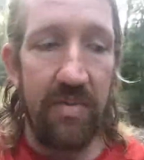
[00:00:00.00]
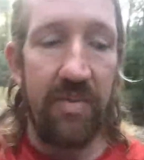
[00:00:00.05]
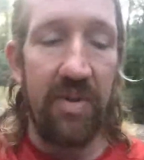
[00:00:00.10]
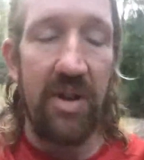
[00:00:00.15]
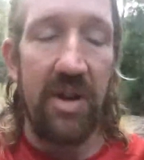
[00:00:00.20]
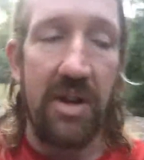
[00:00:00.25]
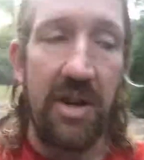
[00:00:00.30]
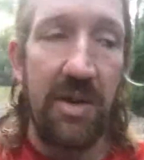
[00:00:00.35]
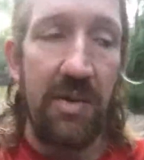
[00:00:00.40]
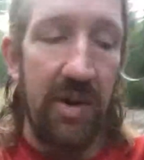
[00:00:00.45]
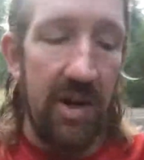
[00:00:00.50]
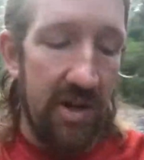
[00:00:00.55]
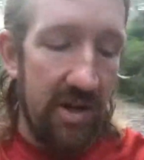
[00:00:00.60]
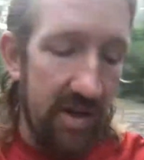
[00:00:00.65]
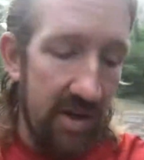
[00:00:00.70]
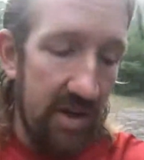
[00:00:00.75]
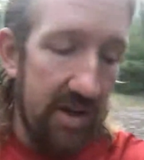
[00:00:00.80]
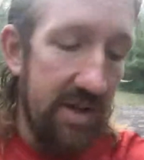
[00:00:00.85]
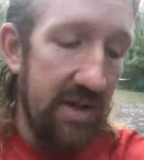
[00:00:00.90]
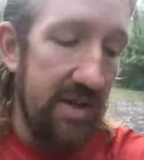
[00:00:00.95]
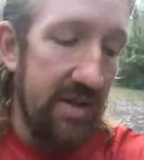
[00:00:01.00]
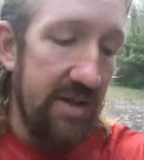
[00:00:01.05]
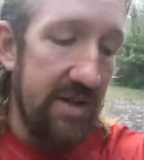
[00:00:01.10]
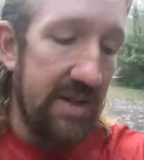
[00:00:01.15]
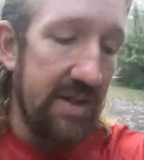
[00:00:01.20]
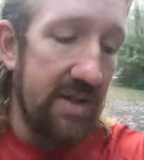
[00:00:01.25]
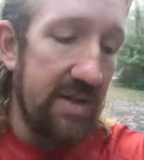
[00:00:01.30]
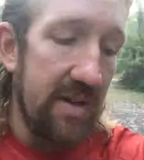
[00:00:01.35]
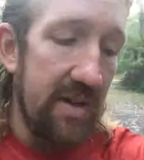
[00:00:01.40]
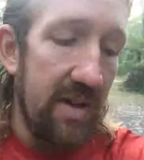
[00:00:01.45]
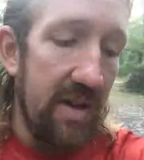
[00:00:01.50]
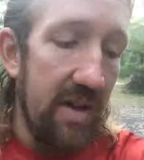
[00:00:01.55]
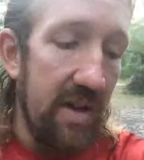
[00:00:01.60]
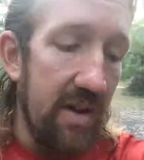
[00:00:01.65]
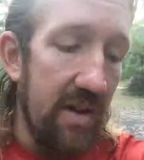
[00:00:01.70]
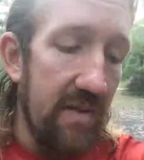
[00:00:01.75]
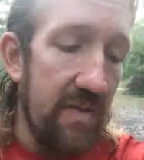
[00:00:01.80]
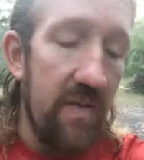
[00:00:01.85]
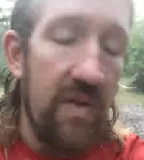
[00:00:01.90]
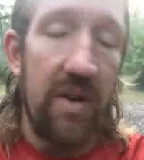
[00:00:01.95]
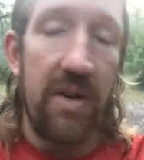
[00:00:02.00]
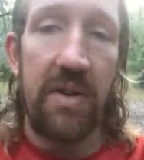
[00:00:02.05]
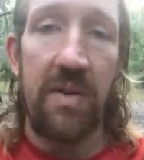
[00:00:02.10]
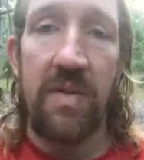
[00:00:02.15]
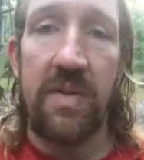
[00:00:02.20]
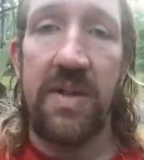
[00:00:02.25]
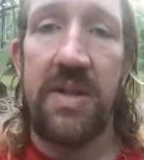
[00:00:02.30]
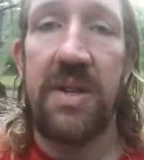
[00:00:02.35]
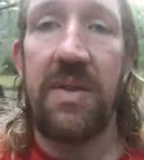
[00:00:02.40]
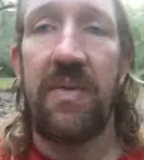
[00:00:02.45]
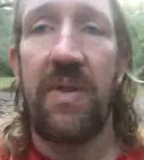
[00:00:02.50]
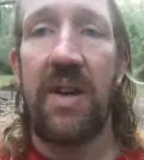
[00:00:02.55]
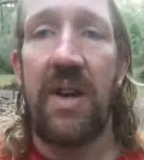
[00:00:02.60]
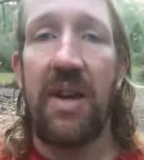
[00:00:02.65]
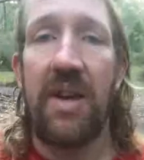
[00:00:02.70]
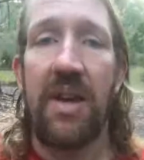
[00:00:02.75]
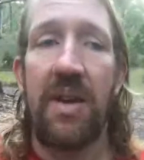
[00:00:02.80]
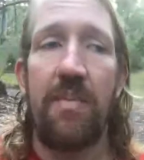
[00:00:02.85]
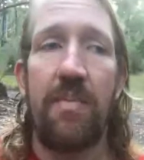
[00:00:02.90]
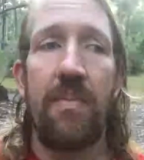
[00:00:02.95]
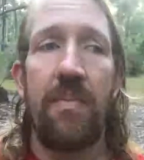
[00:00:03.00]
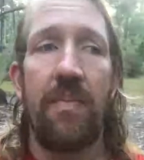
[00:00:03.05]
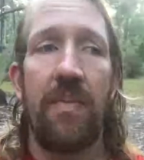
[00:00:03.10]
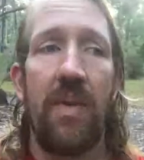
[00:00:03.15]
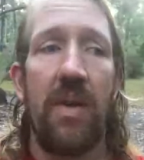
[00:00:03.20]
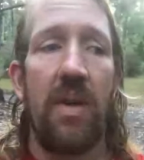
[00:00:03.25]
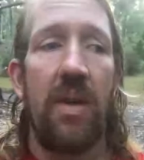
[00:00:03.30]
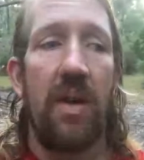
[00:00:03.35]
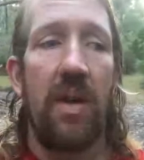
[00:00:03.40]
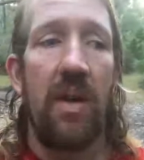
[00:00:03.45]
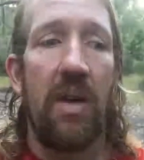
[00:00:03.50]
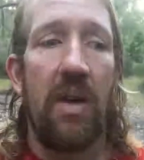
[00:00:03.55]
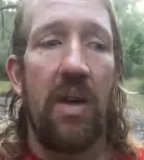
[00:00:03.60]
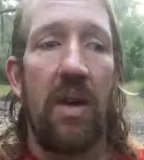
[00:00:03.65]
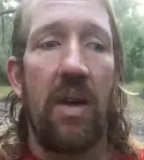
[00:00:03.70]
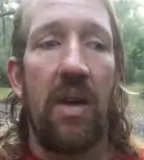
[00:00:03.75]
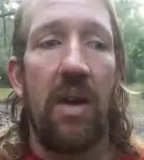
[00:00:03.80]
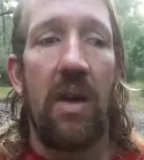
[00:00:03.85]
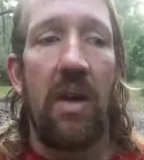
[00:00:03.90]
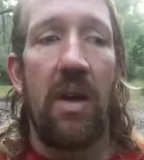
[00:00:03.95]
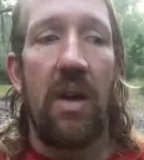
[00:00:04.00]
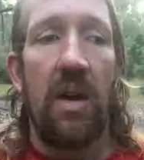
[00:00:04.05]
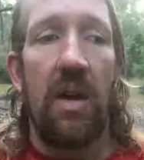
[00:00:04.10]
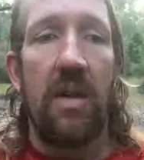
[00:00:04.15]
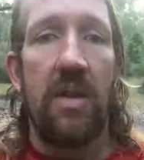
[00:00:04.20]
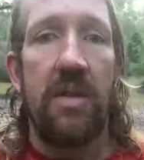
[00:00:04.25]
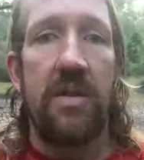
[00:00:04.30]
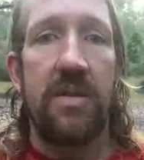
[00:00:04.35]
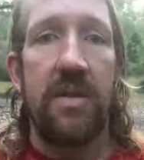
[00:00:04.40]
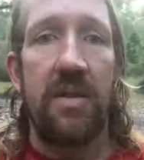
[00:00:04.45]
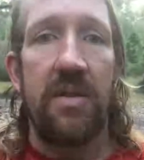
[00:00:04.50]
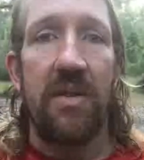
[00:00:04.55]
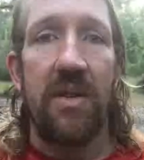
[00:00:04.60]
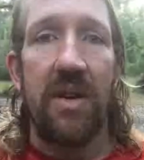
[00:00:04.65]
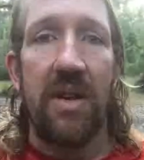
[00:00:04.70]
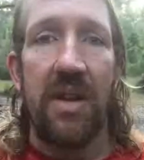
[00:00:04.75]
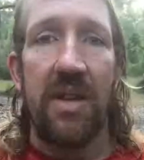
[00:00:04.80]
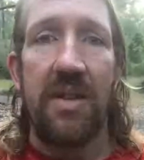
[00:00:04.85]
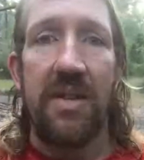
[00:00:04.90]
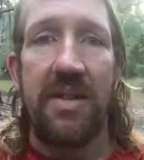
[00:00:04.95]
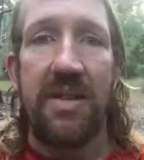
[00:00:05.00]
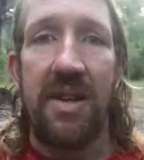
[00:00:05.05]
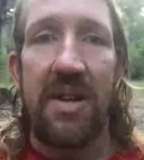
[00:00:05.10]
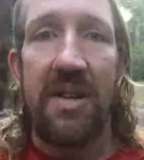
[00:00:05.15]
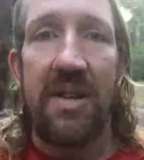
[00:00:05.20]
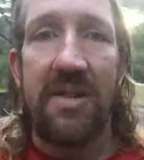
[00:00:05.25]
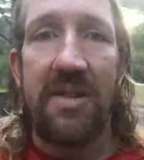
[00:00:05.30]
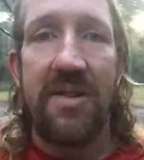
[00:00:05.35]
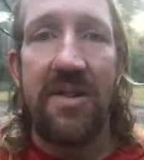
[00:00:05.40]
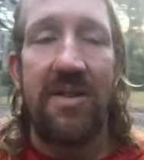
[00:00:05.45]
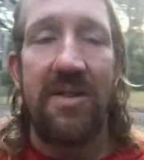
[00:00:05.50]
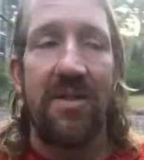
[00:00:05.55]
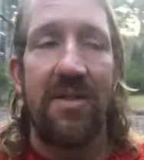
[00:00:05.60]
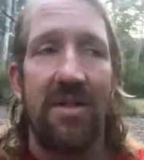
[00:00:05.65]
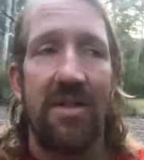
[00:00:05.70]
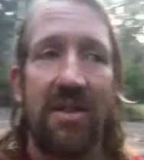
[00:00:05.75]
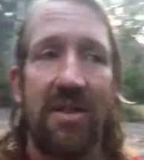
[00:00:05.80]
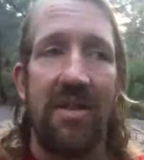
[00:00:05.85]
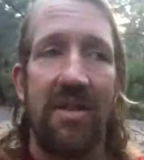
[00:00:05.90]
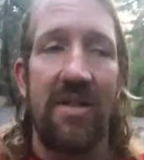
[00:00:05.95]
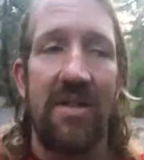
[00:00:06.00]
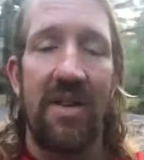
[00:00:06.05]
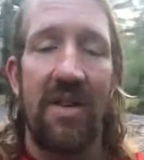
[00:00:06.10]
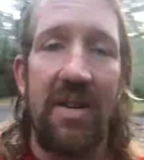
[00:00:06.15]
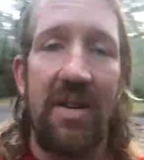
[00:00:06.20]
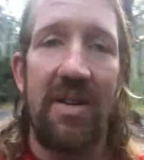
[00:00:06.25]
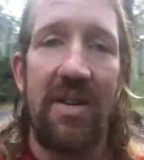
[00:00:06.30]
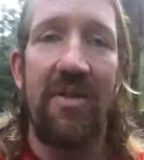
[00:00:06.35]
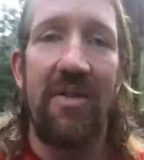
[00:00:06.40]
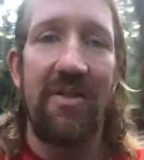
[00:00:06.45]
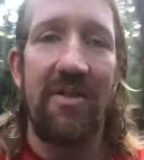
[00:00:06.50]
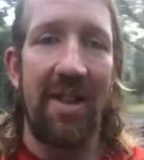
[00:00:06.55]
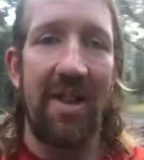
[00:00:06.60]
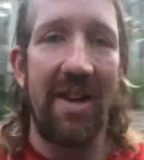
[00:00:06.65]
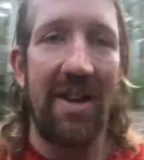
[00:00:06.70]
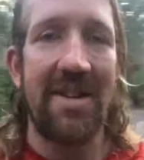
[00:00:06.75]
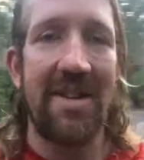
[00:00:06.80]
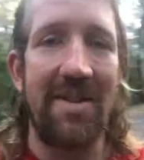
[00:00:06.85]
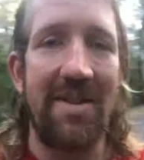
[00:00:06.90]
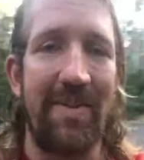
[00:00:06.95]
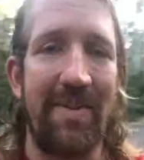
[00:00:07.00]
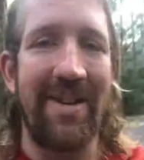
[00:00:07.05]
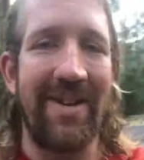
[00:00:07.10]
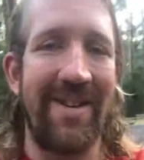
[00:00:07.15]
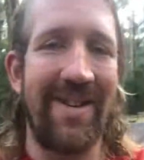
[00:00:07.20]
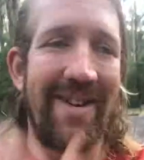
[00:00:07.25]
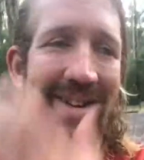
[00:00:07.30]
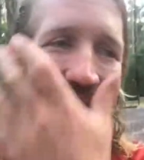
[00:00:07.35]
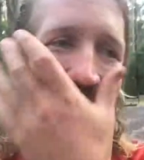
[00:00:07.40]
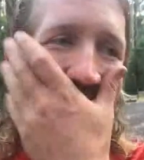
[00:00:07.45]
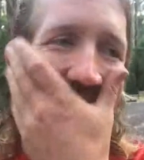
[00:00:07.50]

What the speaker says: But anyway, it is right on 7 a.m. The sooner I get this done, the sooner I can relax a bit.